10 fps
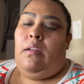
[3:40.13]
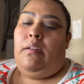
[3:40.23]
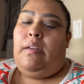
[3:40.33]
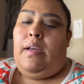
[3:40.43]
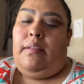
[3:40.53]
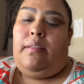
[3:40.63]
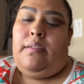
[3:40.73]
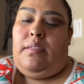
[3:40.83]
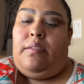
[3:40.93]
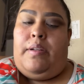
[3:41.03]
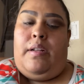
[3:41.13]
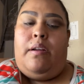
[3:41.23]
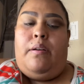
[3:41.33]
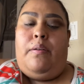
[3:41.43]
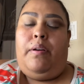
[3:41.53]
Not this one.
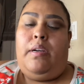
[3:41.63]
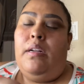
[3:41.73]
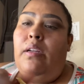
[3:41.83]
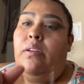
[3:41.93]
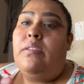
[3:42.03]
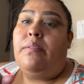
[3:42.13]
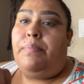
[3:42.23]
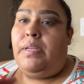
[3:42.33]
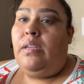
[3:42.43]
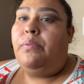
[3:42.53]
We're gonna use a P.